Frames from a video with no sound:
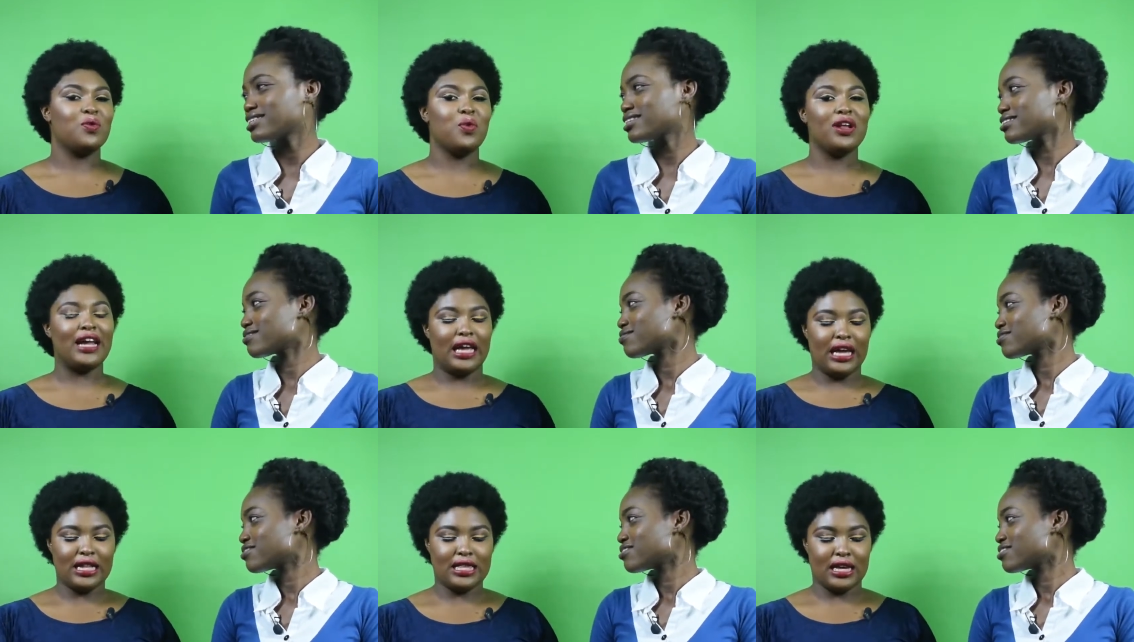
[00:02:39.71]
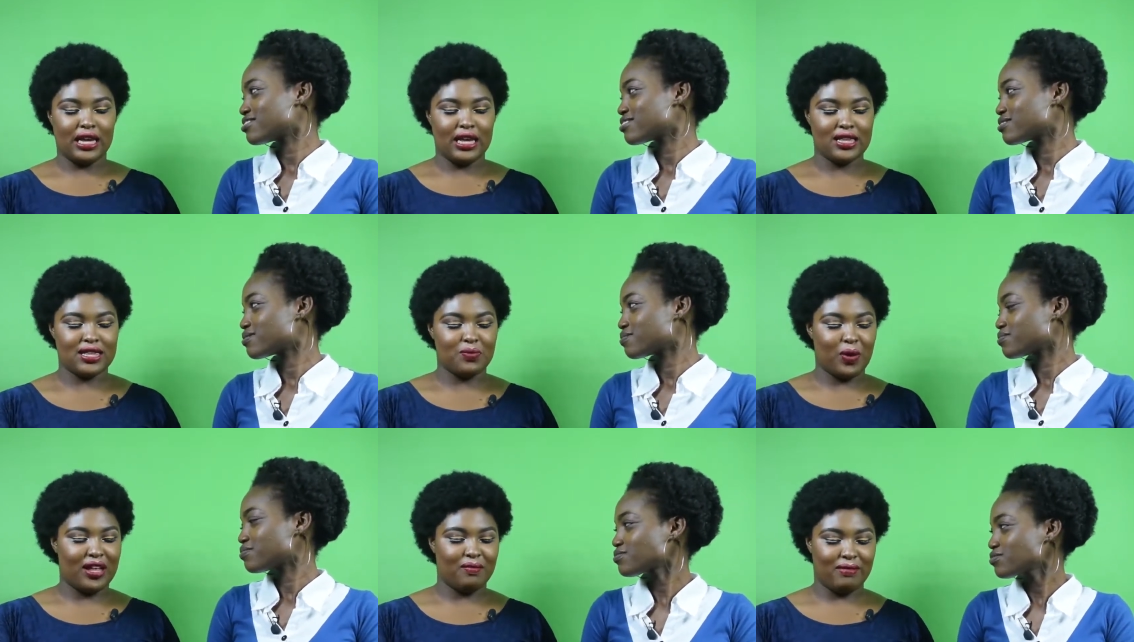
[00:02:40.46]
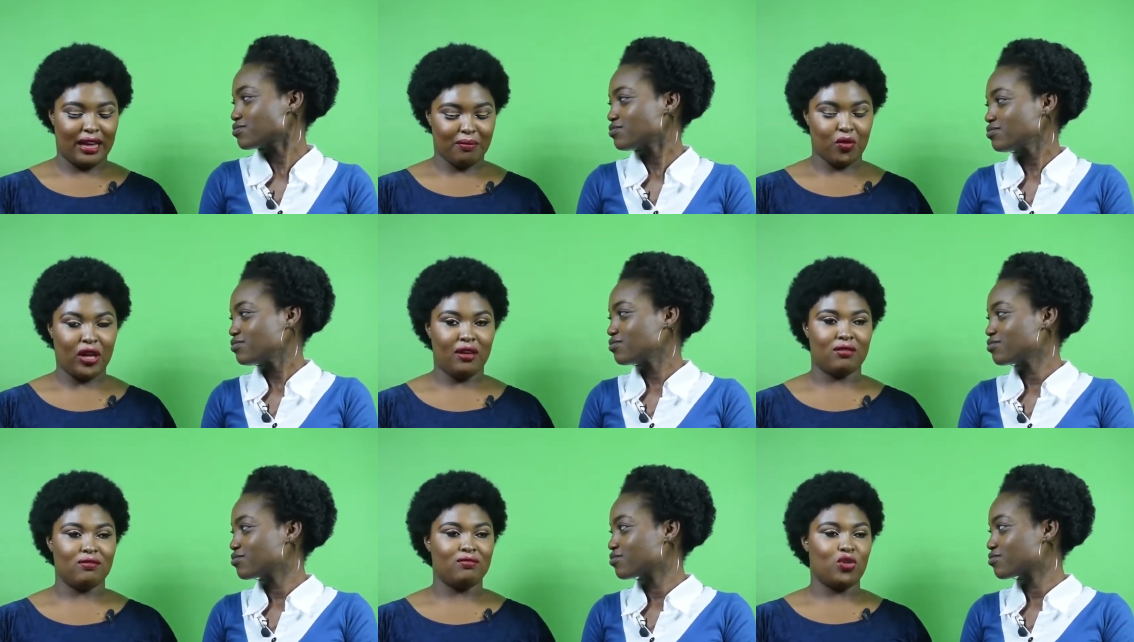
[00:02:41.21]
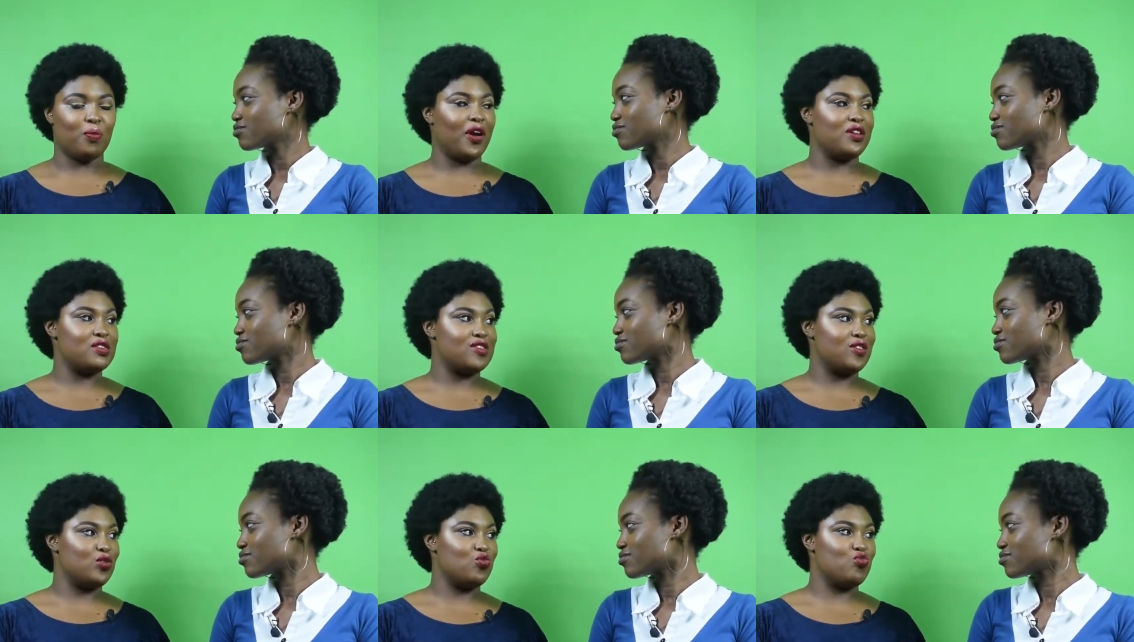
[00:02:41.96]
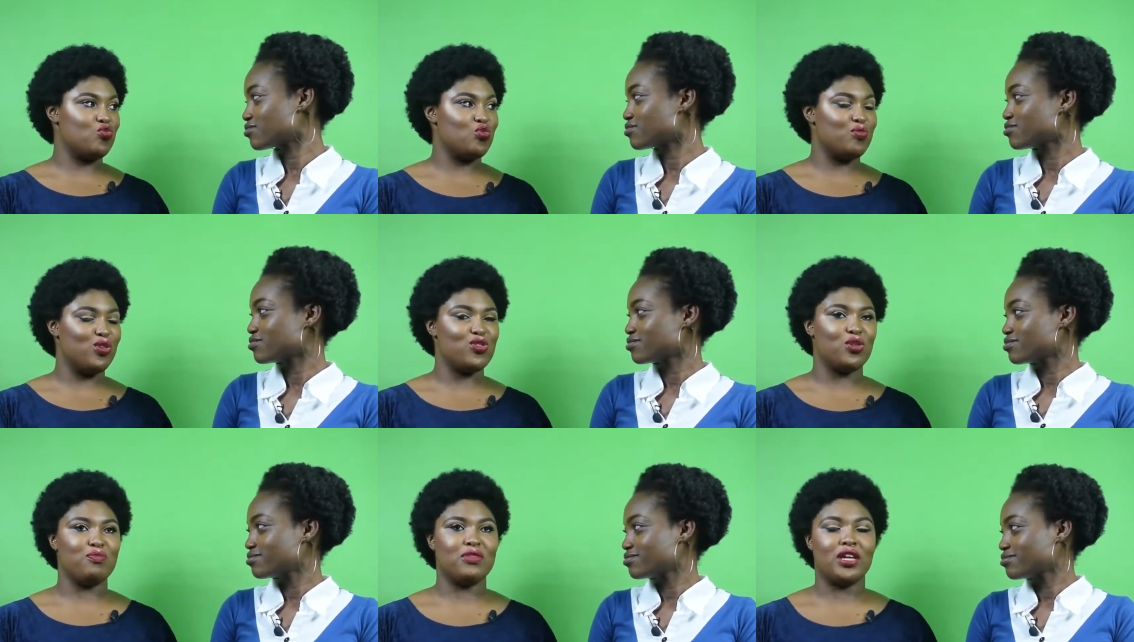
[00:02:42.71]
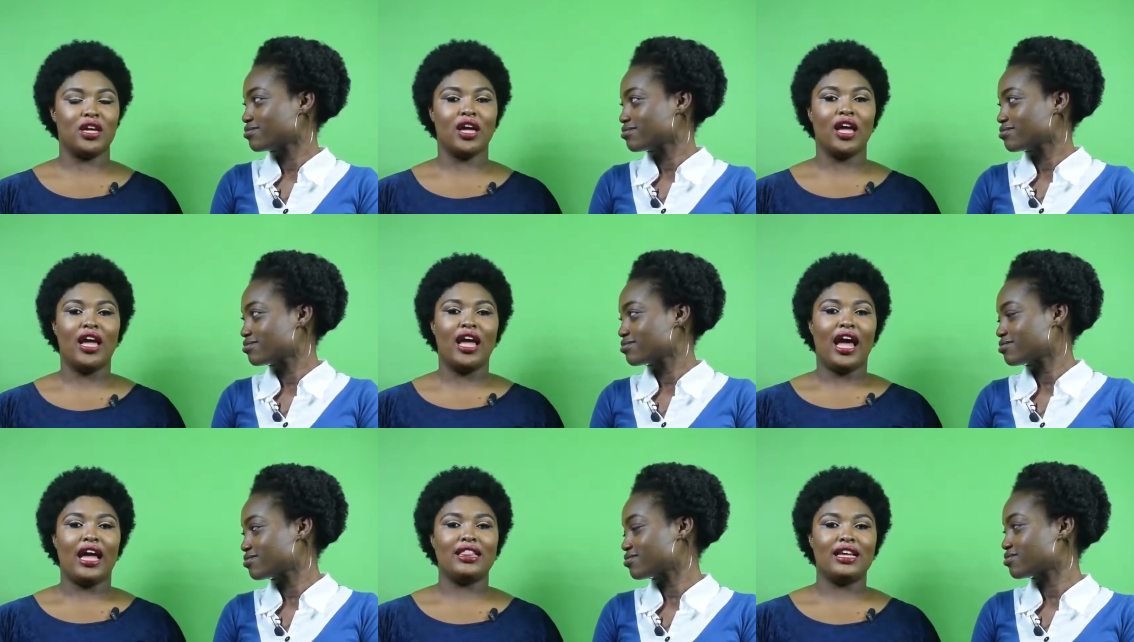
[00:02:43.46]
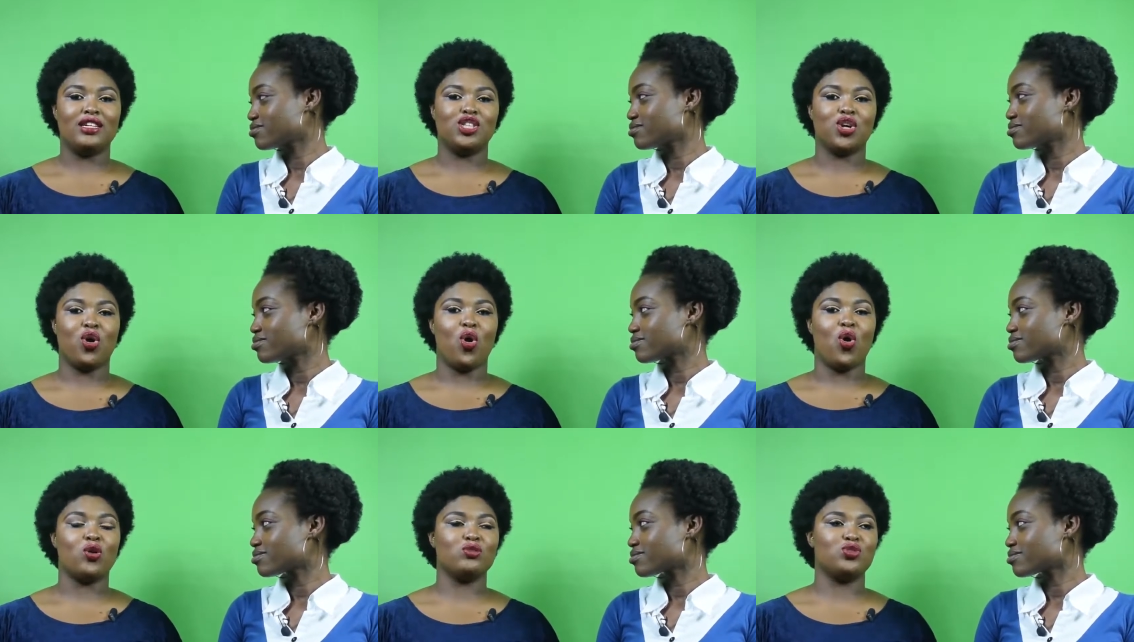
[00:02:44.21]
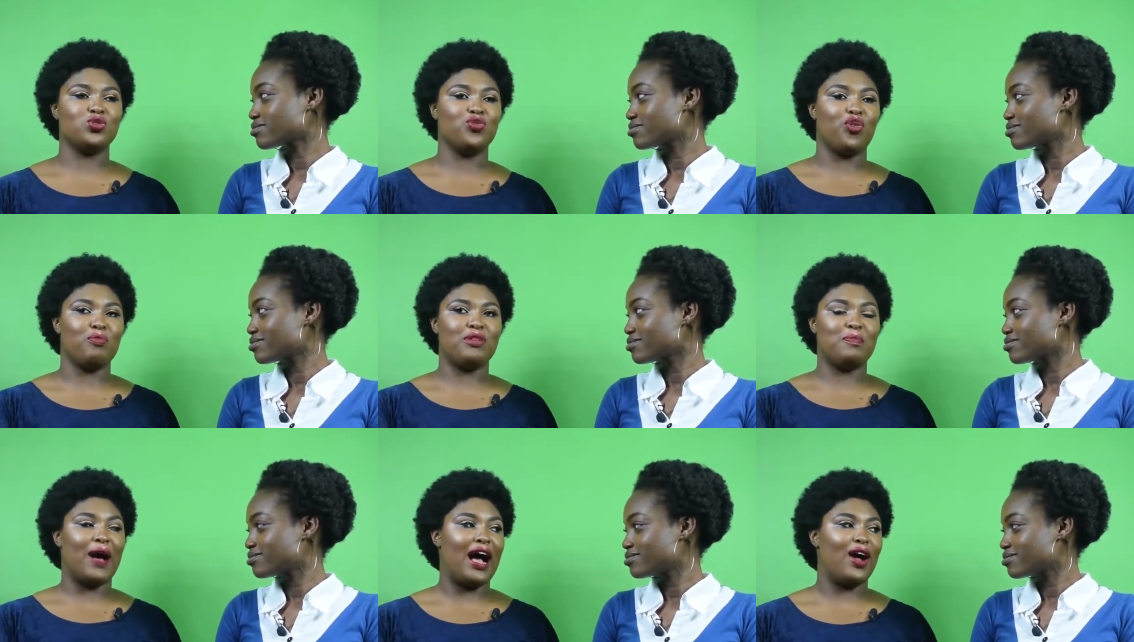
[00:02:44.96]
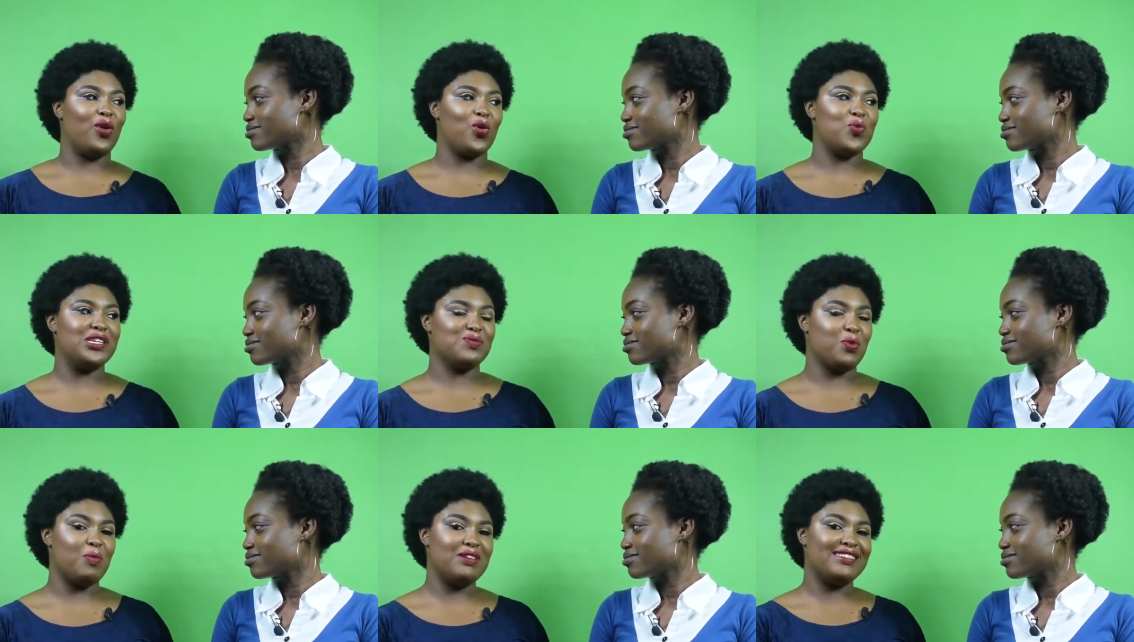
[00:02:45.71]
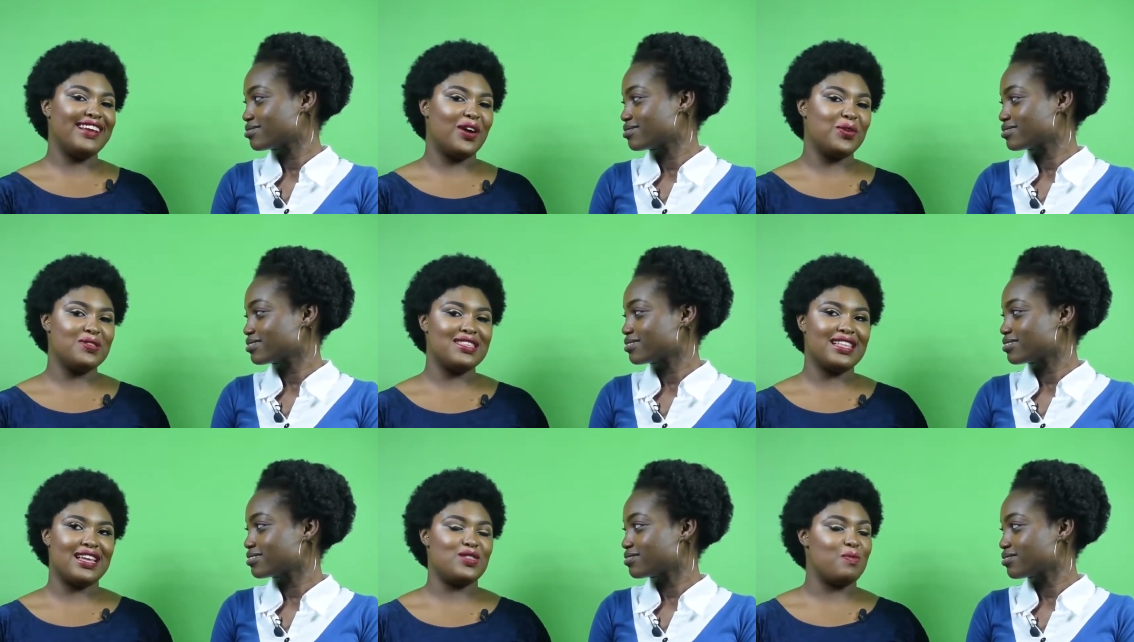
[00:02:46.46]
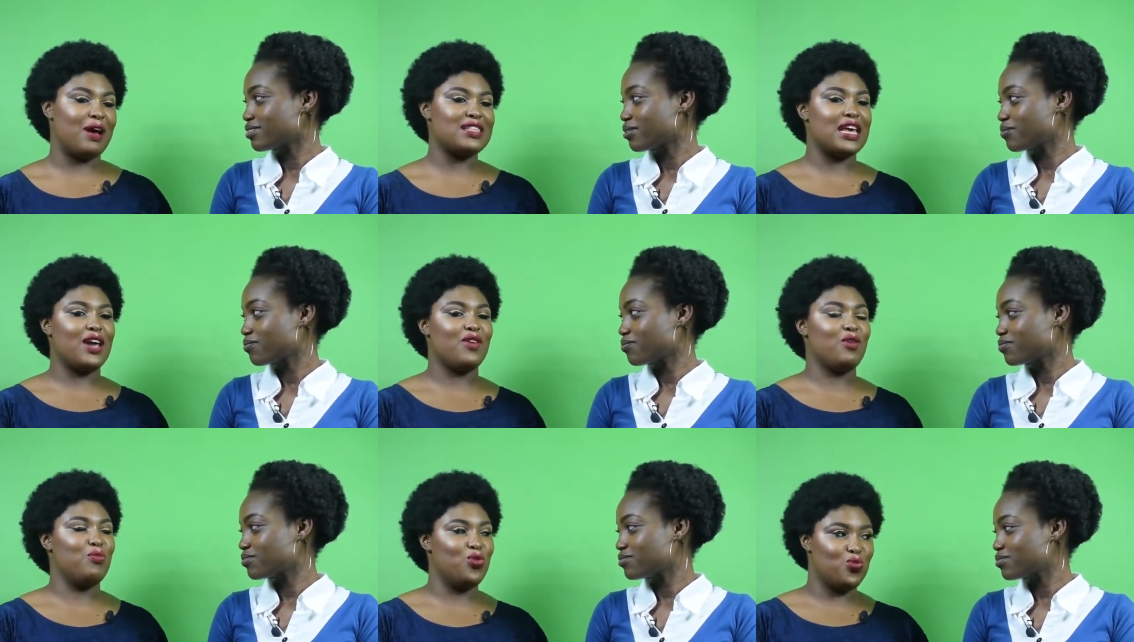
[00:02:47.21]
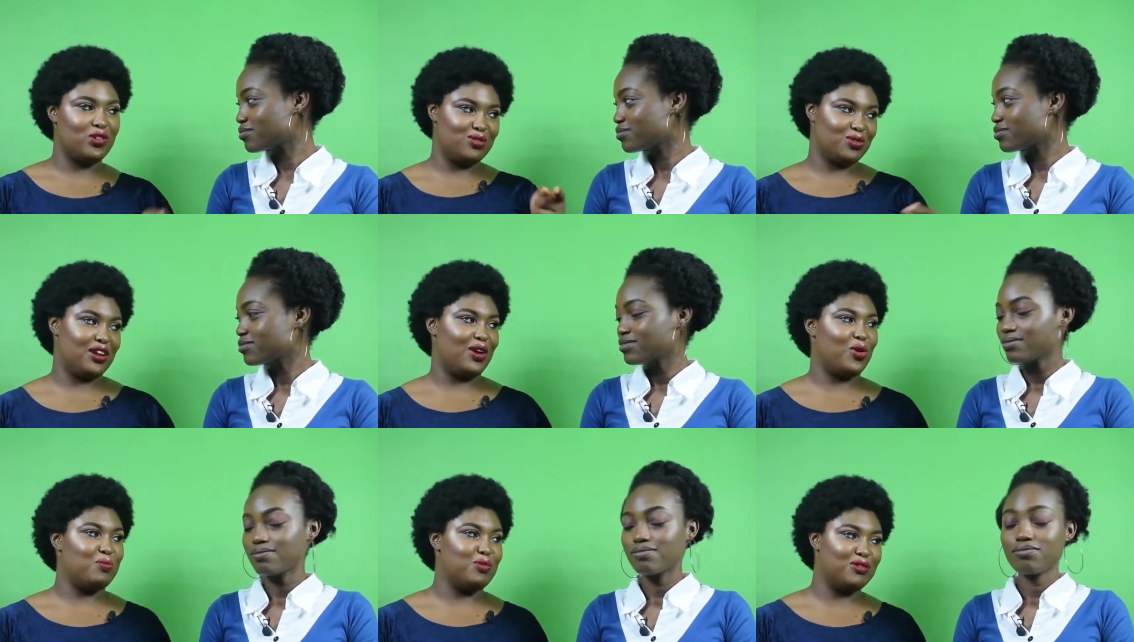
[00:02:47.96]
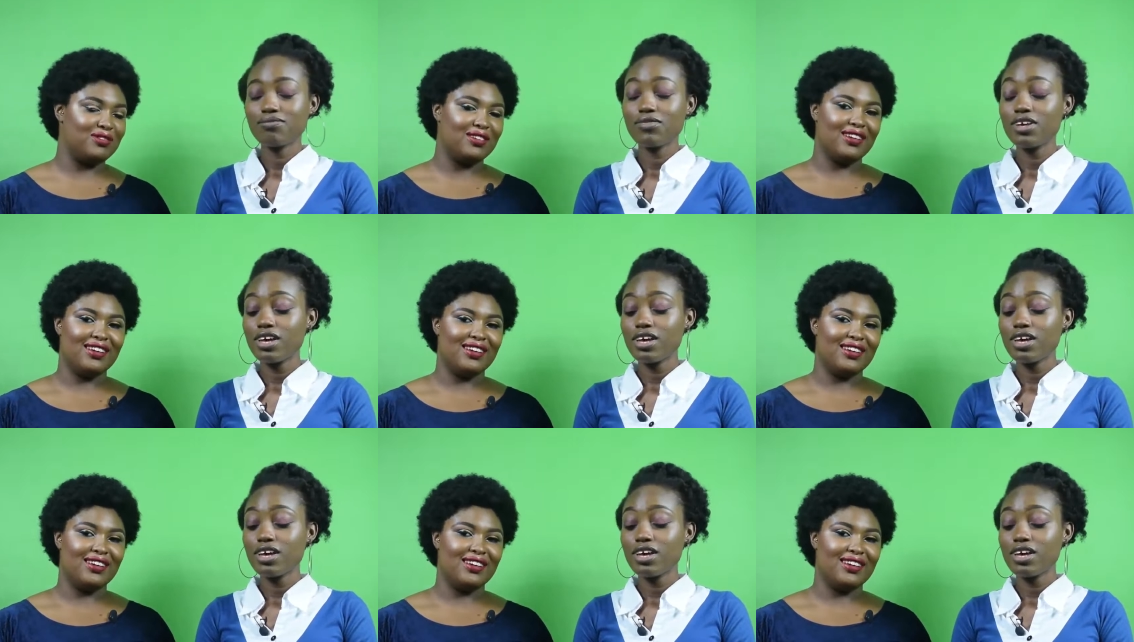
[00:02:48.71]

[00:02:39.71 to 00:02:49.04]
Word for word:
Speaker 1: The one I hated is when, like, okay, your parents is in the room or something, and then she calls you from the parlor, which is probably downstairs, to pass her a remote, which is on her cupboard.